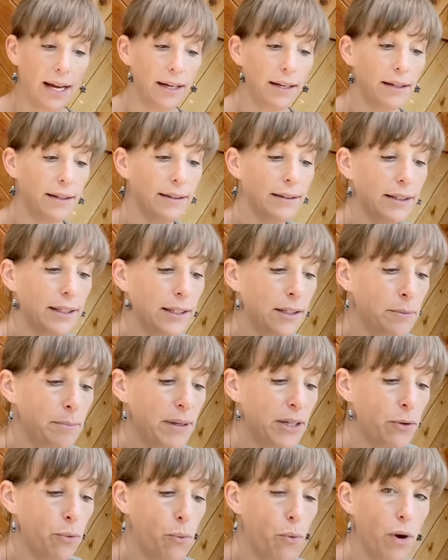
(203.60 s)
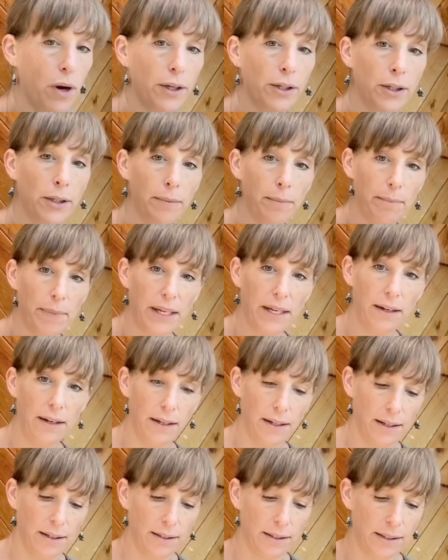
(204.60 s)
a little bit of water
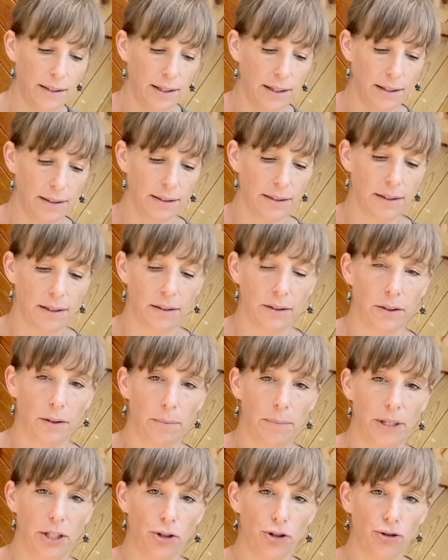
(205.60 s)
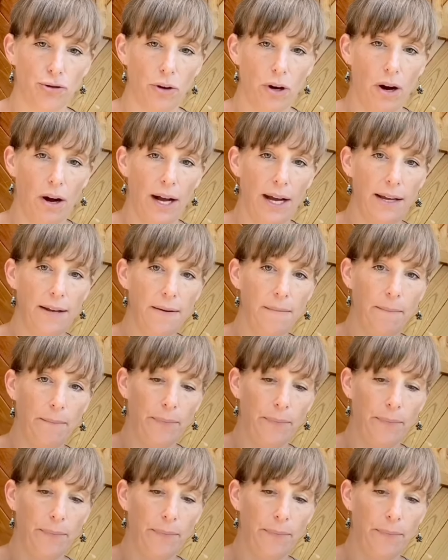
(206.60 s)
because it's a little bit dry.